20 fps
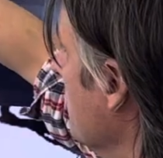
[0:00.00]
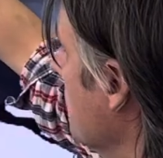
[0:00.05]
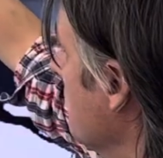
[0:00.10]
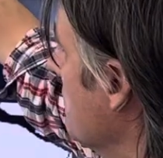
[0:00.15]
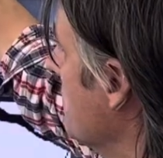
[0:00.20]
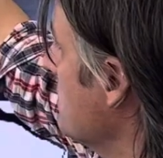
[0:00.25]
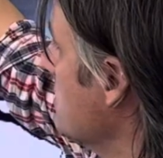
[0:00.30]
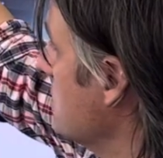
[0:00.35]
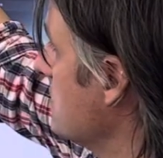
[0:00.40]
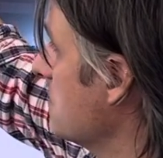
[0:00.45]

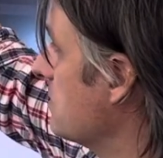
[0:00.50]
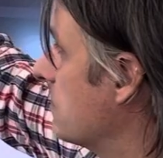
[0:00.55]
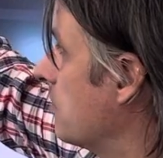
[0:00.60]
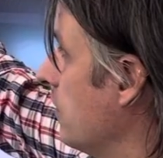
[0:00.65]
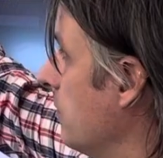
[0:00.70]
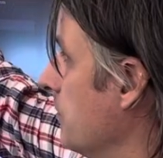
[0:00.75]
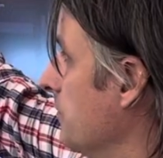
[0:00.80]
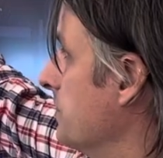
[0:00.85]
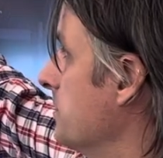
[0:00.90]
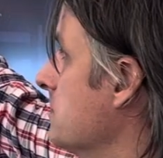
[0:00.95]
This is
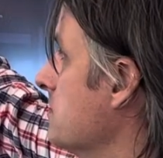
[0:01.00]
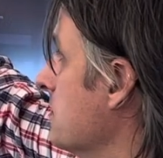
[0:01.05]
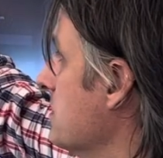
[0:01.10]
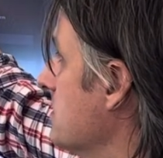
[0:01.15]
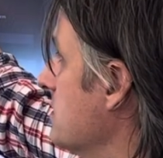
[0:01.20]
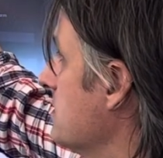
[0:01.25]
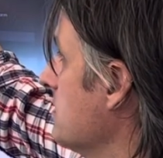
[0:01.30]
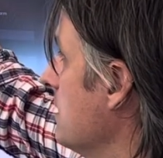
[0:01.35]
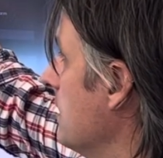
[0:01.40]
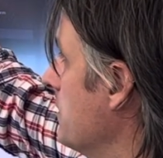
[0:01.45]
called, do you guys
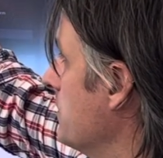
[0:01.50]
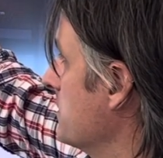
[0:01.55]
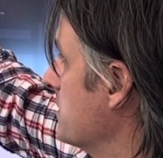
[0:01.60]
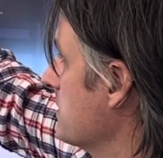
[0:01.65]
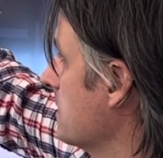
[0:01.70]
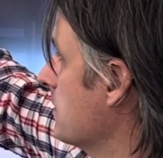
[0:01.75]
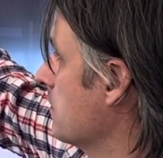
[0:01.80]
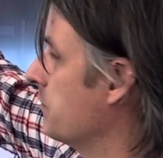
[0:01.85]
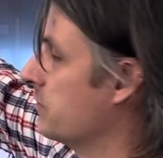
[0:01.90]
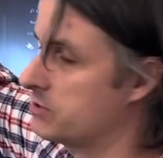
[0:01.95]
see how it's
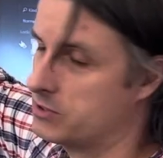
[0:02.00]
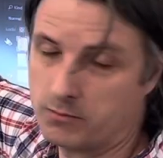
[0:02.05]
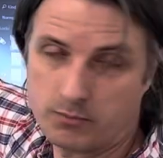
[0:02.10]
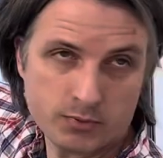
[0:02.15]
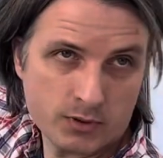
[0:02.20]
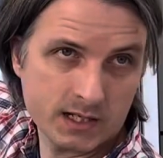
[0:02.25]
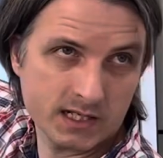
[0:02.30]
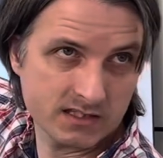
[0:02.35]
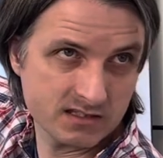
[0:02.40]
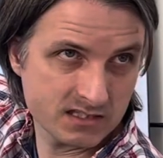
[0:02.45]
like a bunch of
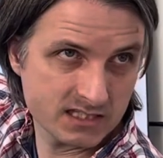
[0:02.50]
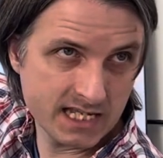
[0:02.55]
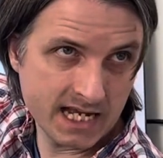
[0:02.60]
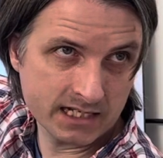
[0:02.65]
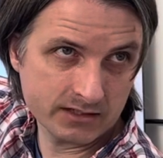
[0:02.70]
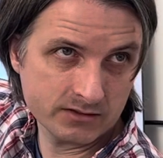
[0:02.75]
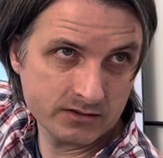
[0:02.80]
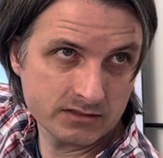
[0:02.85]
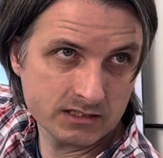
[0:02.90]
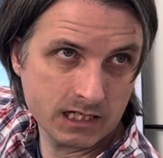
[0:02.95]
bricks
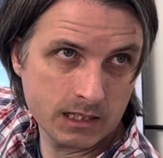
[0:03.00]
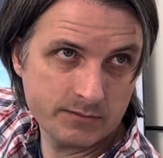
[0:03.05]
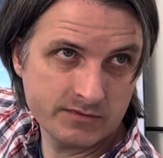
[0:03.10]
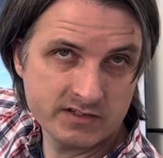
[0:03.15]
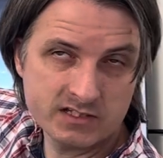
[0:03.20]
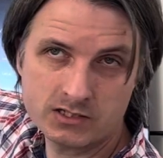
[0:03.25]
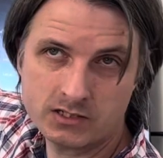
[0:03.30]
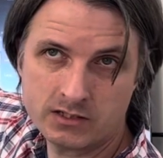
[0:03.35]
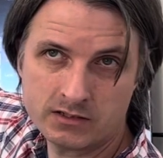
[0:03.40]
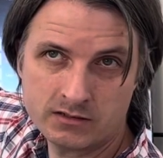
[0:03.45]
stacked on top of
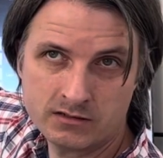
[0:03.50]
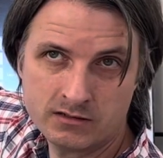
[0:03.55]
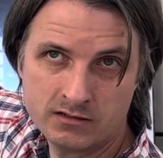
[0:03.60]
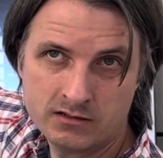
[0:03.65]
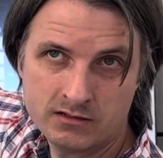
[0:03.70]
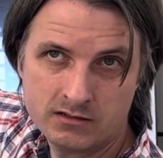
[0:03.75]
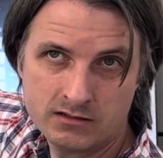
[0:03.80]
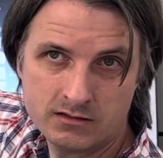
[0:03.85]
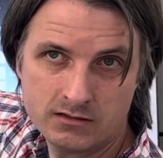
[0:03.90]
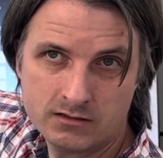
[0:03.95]
each other?
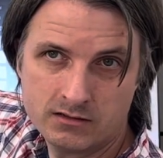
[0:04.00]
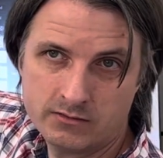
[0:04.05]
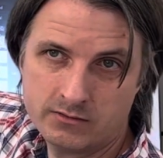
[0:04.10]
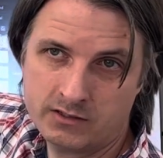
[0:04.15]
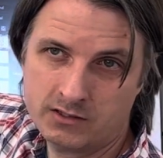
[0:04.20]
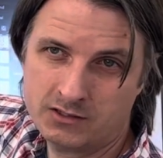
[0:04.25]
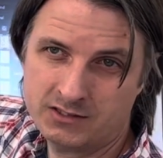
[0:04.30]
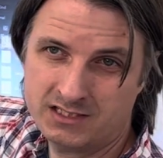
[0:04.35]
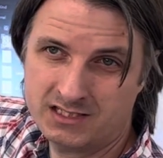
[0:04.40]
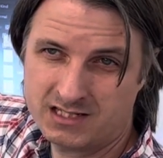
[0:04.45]
We
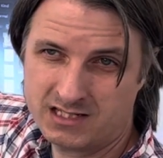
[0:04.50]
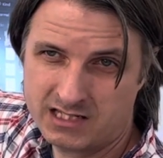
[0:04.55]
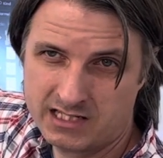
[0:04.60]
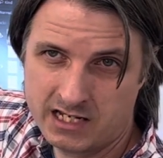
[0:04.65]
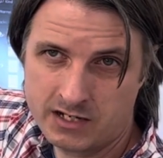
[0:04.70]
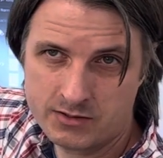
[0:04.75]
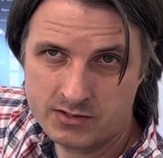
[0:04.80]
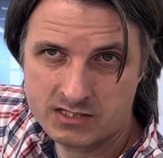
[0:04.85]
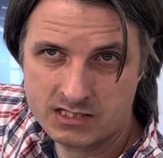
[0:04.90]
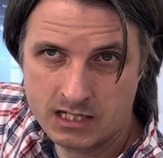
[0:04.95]
call this
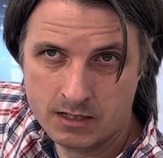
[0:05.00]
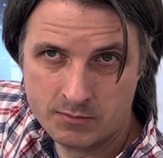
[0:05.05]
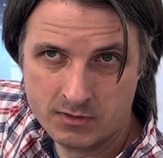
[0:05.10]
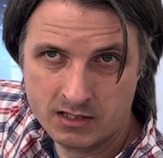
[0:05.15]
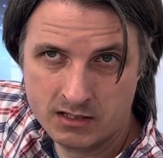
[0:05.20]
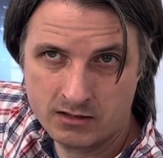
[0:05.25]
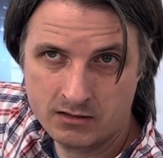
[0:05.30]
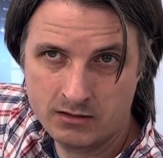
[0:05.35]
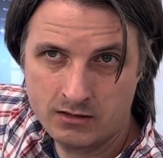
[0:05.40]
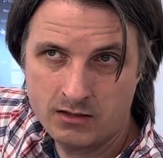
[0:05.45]
stair
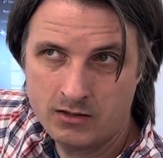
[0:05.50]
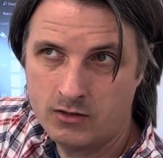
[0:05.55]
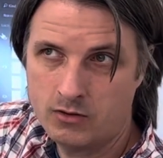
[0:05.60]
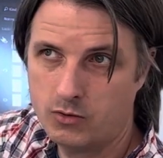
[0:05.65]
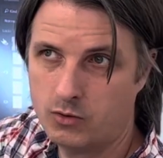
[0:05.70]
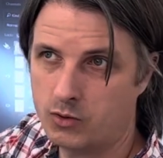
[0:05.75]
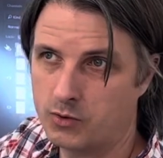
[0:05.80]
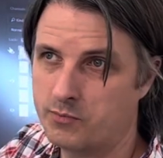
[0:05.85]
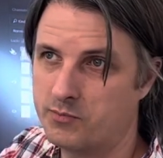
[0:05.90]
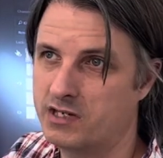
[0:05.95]
stepping
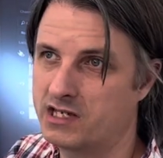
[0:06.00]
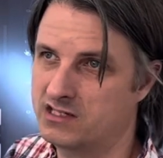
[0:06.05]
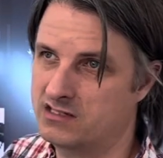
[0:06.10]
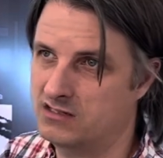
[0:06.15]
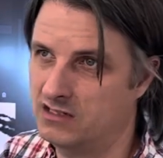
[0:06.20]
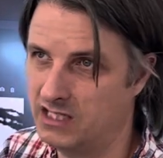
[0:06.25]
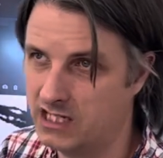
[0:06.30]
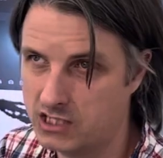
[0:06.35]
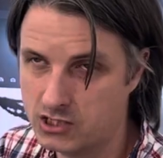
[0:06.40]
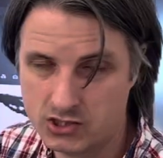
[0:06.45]
or
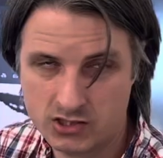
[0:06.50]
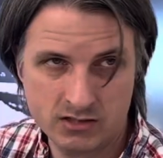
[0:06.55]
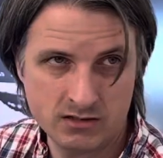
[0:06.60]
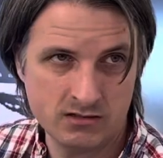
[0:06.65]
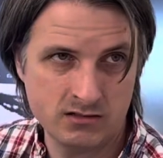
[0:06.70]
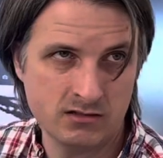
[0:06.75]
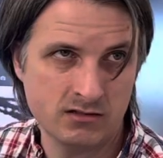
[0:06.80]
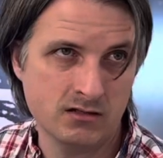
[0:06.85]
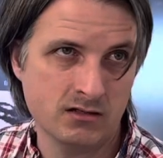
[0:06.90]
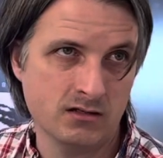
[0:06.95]
pixelation.